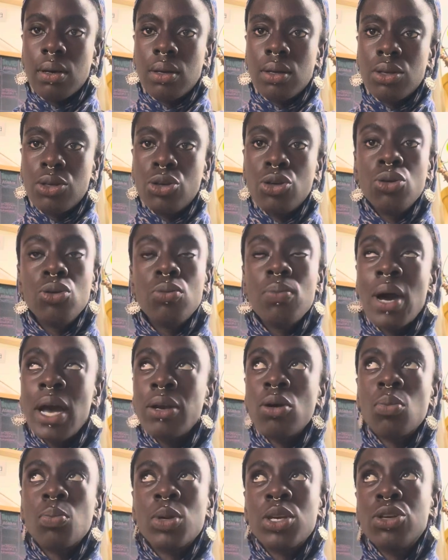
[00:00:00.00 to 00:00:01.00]
you might
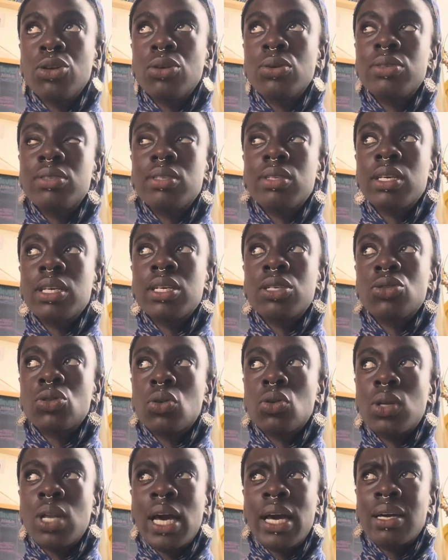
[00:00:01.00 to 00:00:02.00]
not be used to this, or
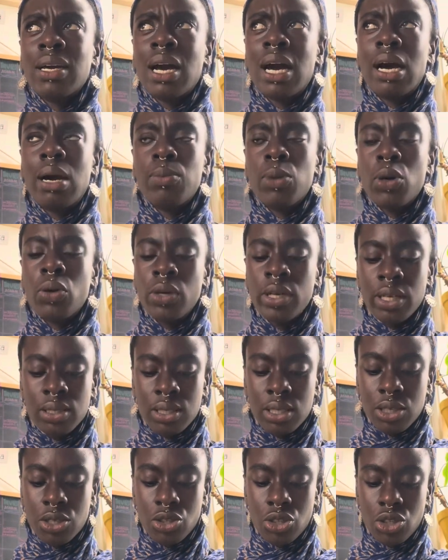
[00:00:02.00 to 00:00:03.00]
like harmonious
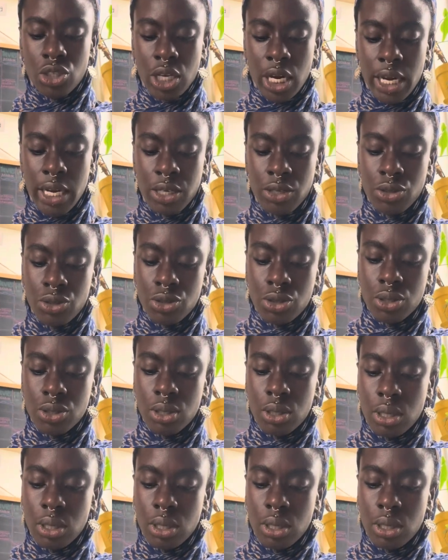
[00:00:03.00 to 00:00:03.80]
exchange.